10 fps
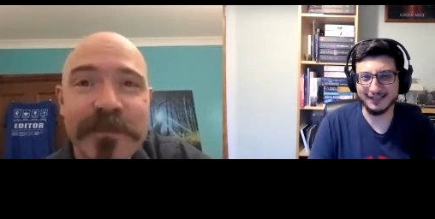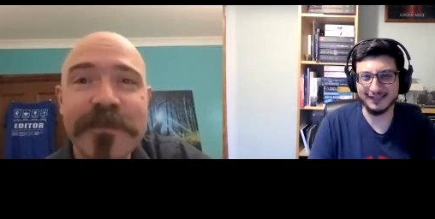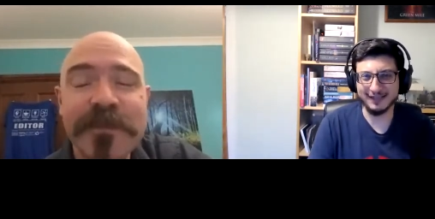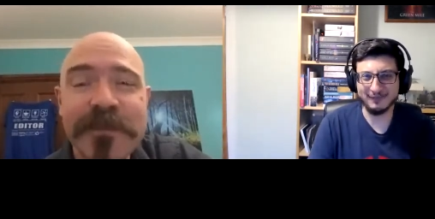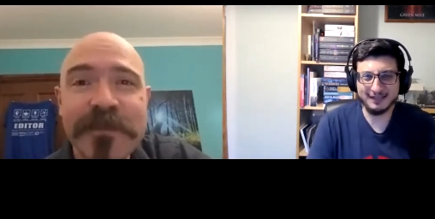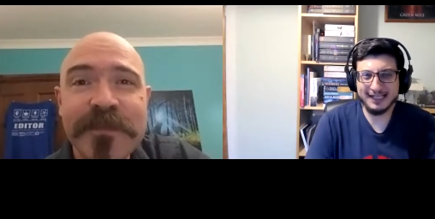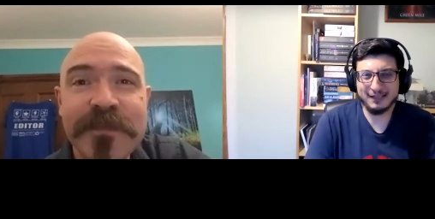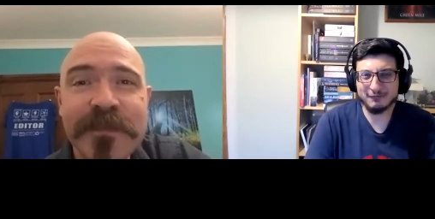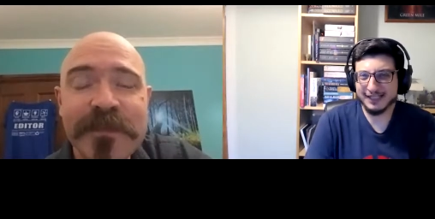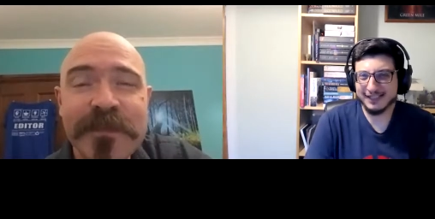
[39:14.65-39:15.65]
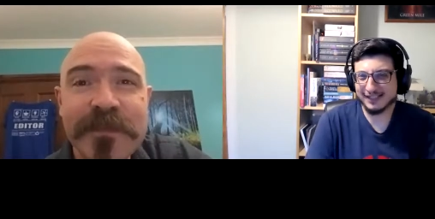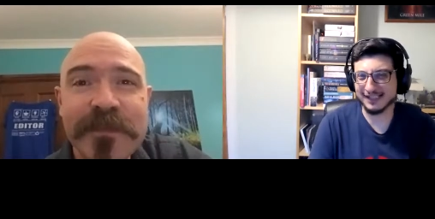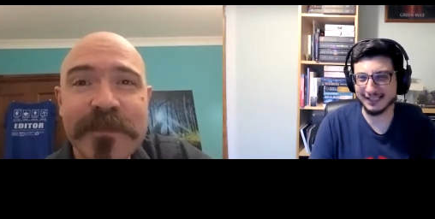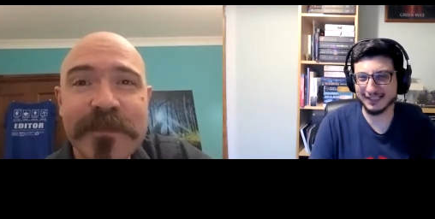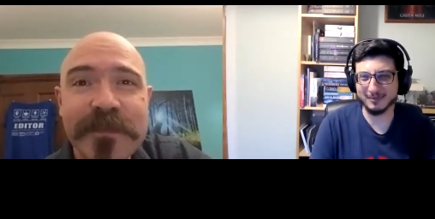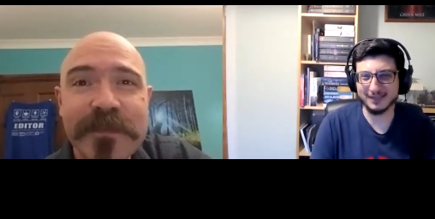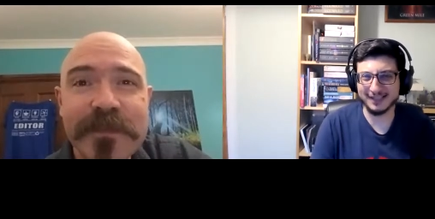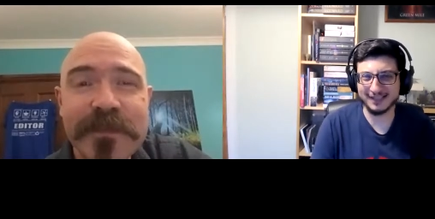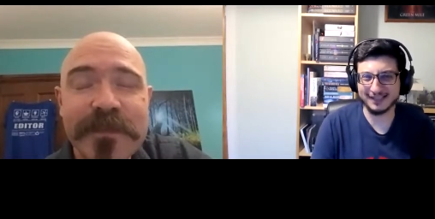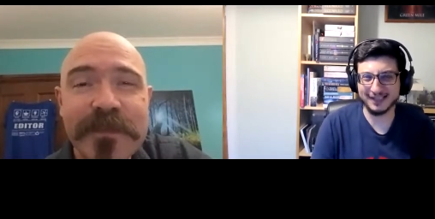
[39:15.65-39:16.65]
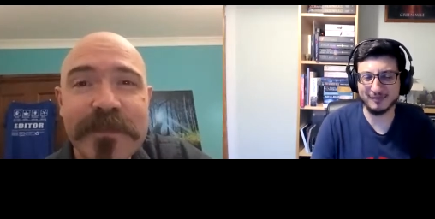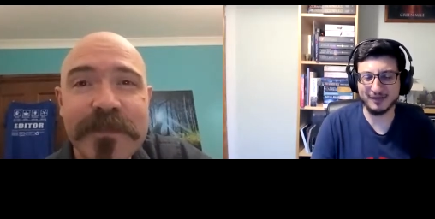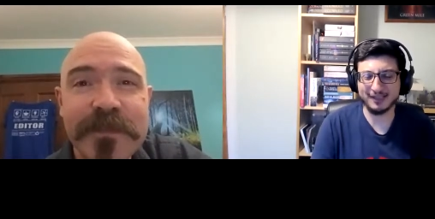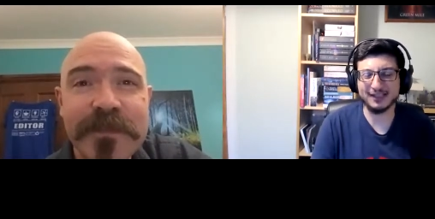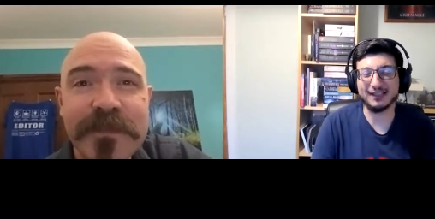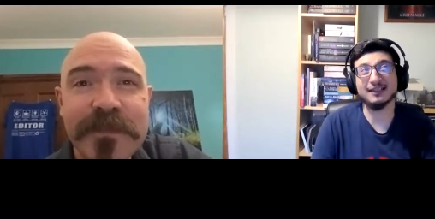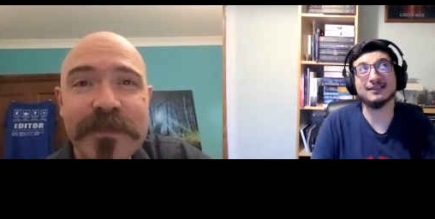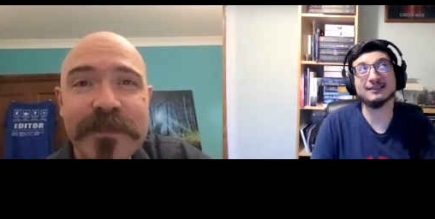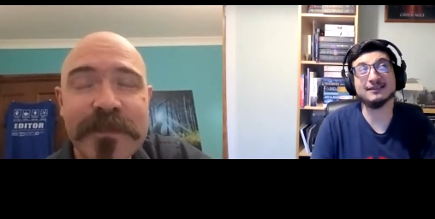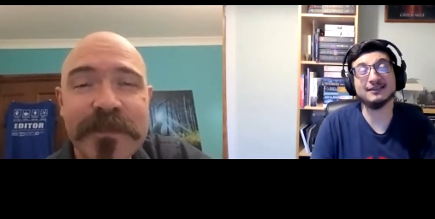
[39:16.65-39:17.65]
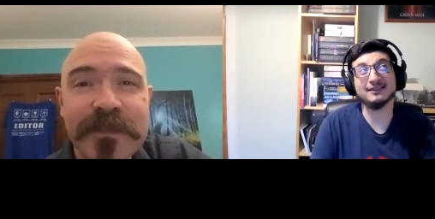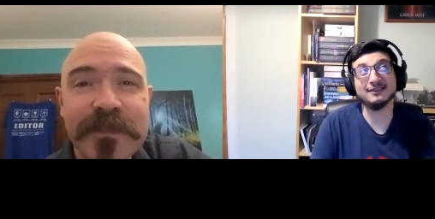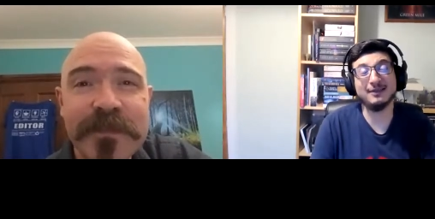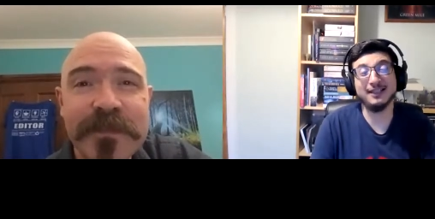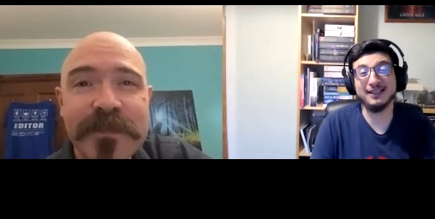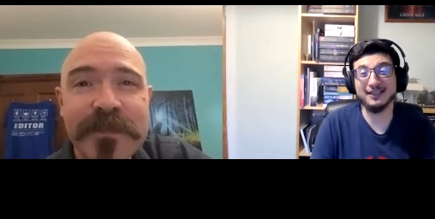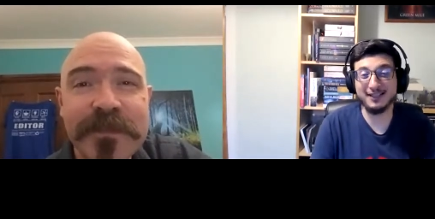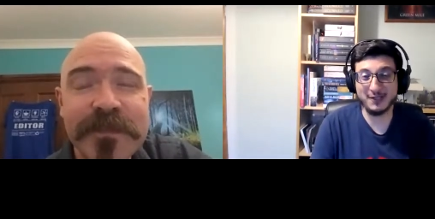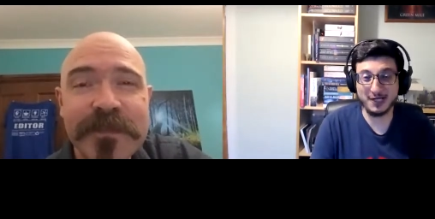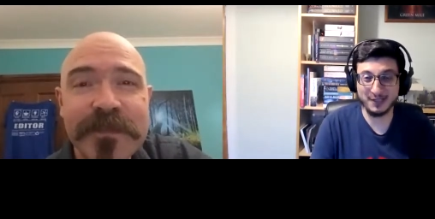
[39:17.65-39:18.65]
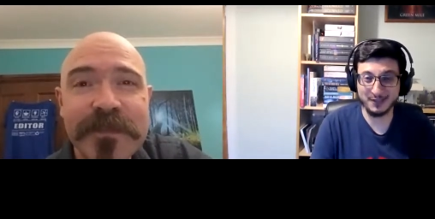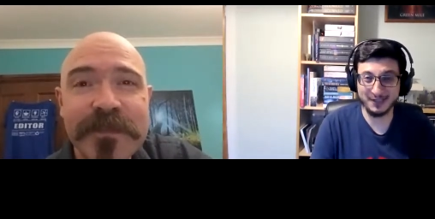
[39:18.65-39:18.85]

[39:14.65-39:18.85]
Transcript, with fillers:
Speaker 1: And if 10 readers then come and say the same thing, you're like, oh, why didn't I change